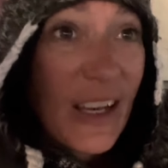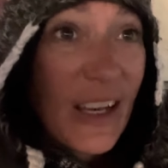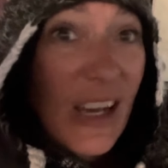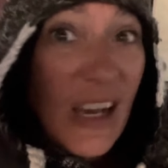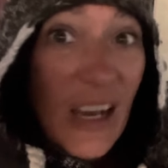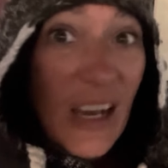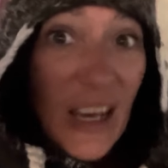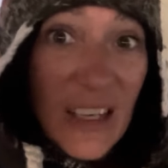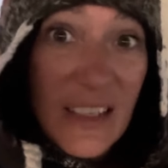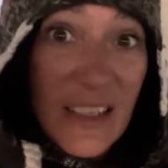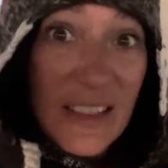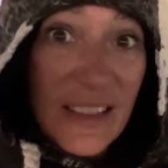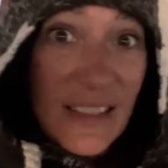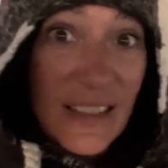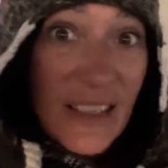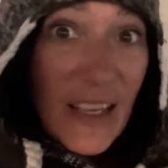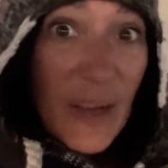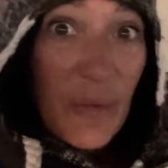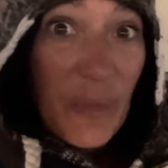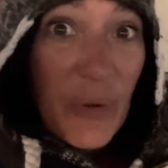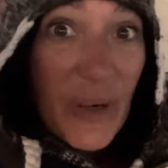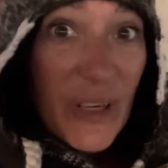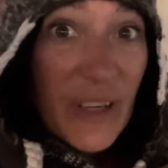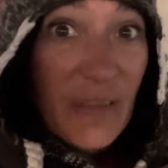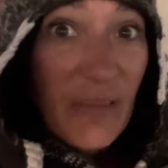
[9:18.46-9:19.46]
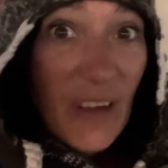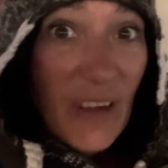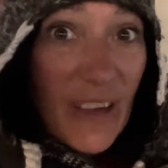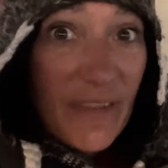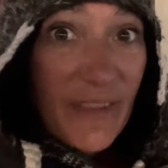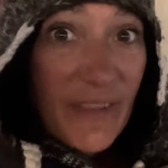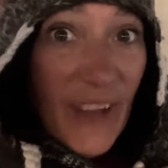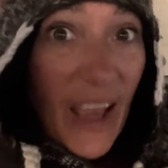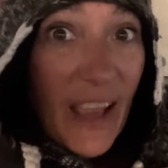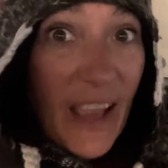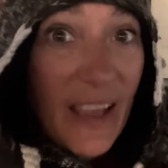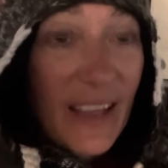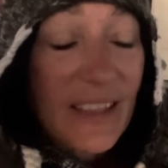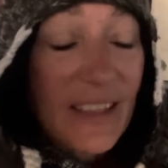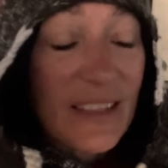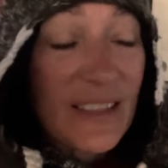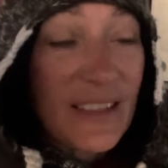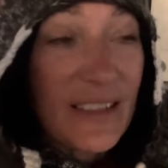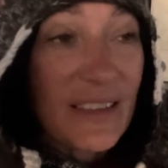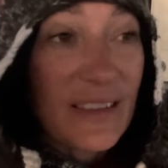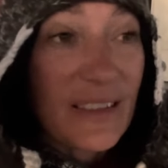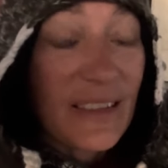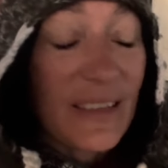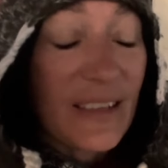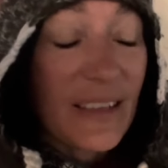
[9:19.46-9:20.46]
honestly, a pretty rough night.
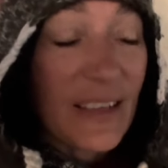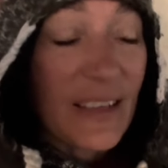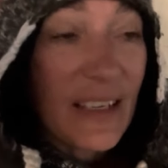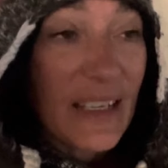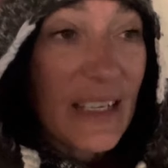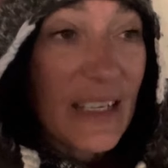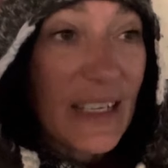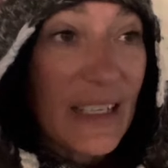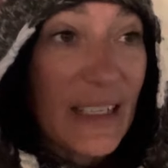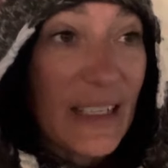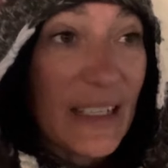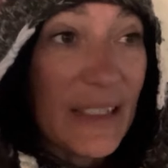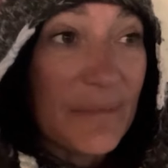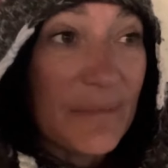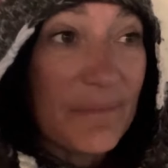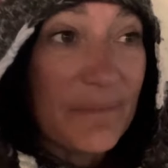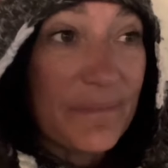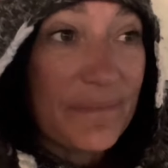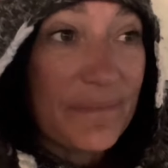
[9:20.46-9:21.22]
Um,